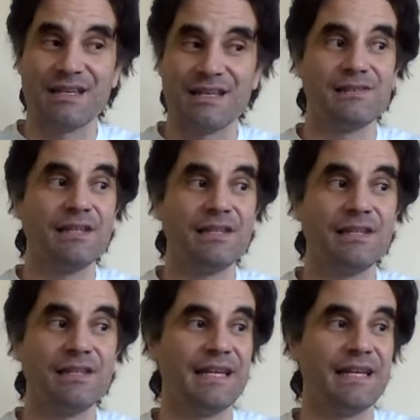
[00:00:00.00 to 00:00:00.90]
it is
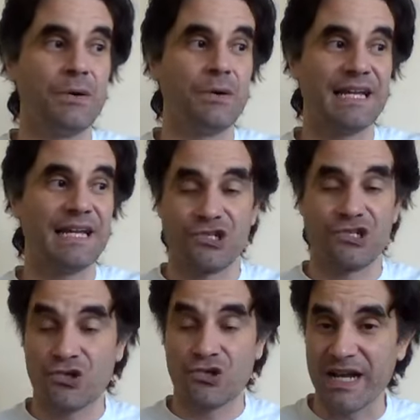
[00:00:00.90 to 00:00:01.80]
literally how he gets
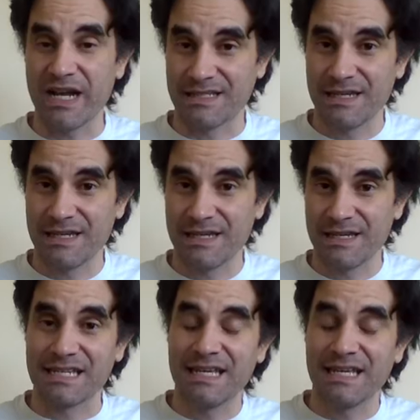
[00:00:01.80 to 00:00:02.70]
tricked
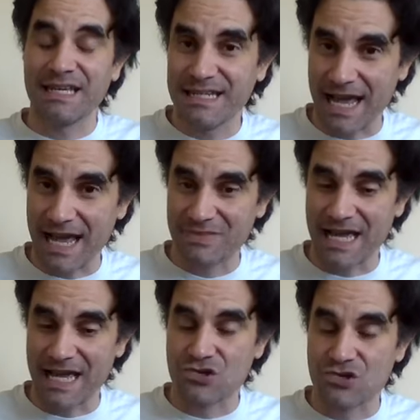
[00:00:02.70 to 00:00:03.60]
and kidnapped
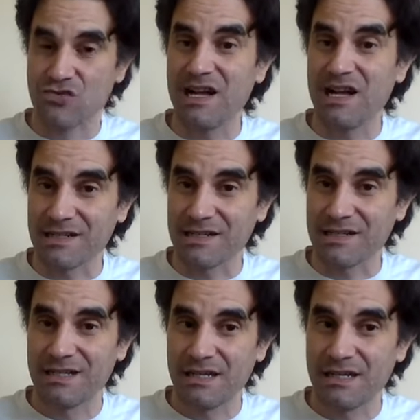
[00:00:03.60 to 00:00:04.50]
and drugged.